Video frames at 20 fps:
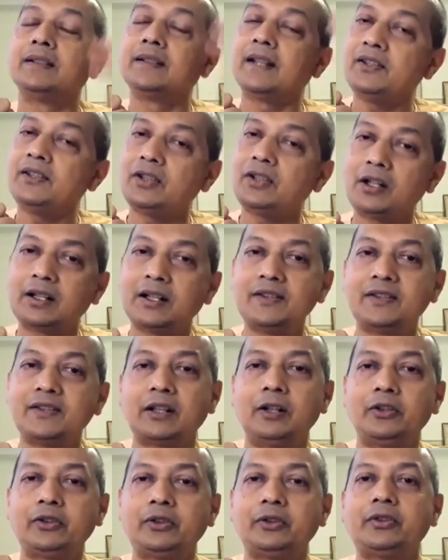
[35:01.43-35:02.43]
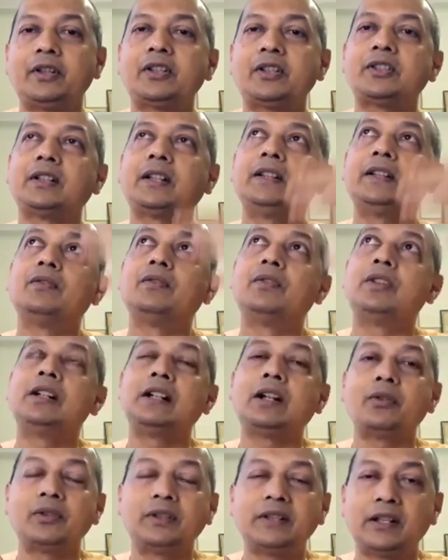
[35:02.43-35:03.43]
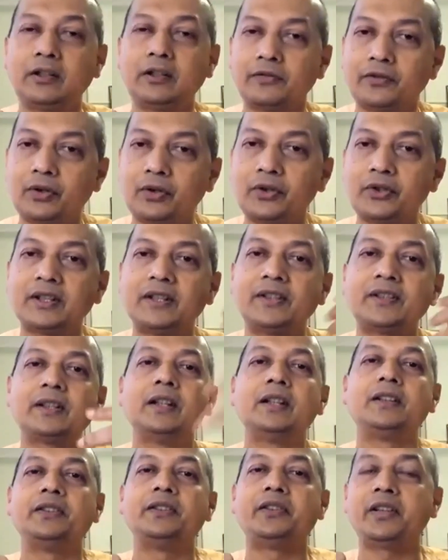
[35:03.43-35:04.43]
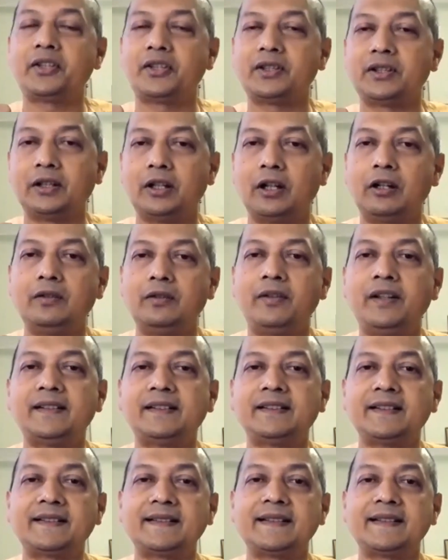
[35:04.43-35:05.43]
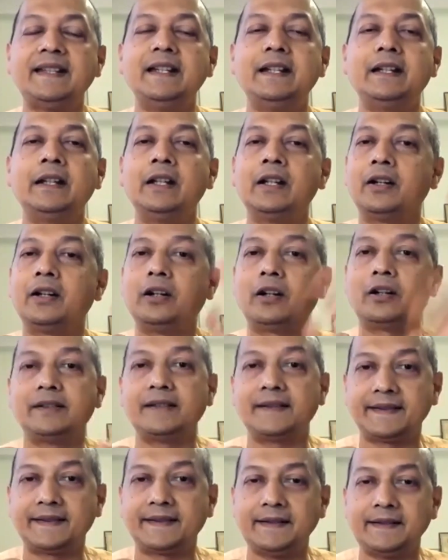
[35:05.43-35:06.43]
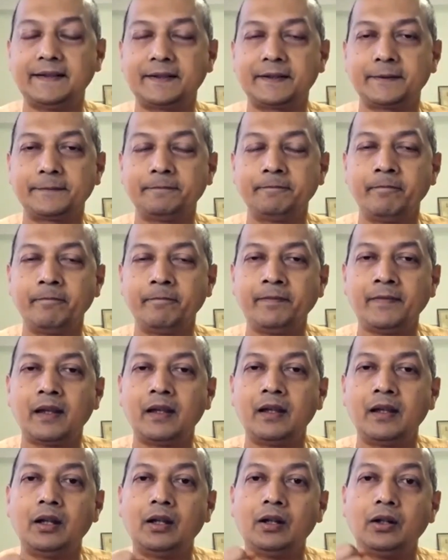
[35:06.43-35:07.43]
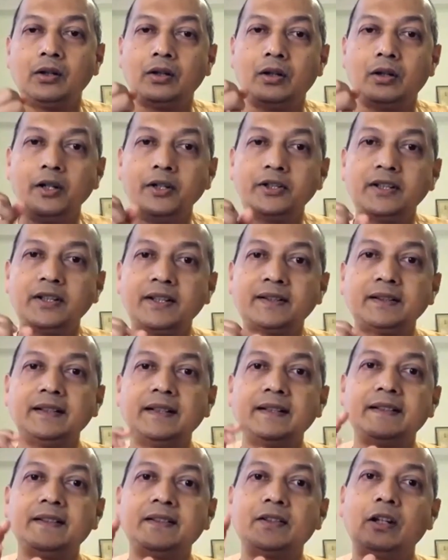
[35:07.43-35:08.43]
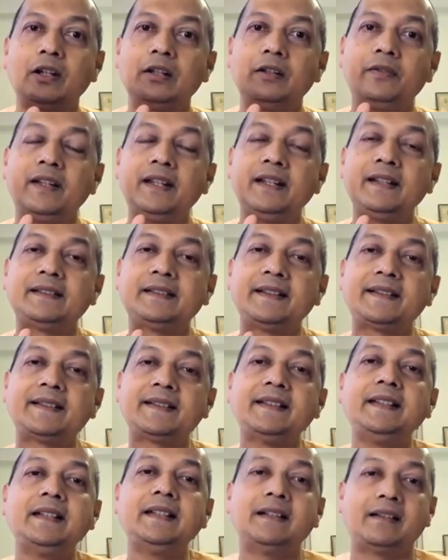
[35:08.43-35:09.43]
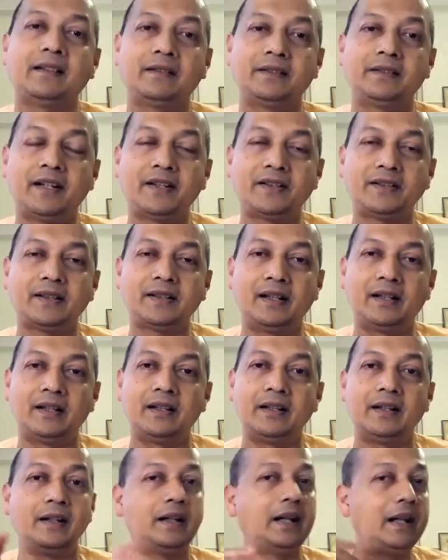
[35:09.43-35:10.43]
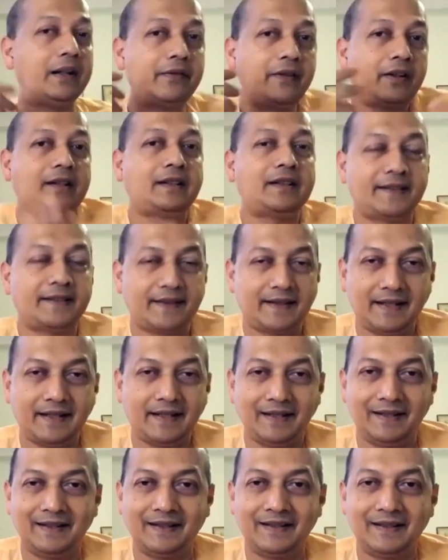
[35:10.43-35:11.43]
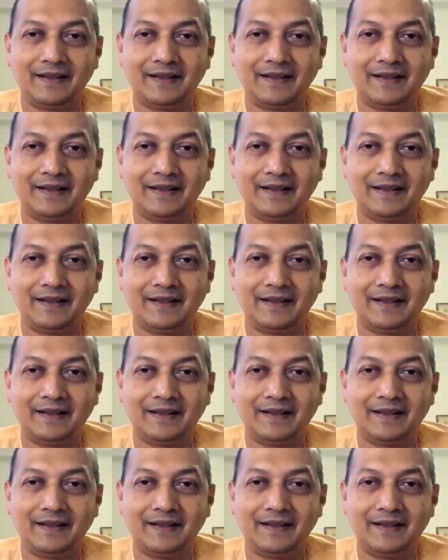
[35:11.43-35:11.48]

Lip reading: sense organs are also drishya, and the world out there, of course, is drishya, always the seen, not the seer. Consciousness is always the seer, drashta, never the seen.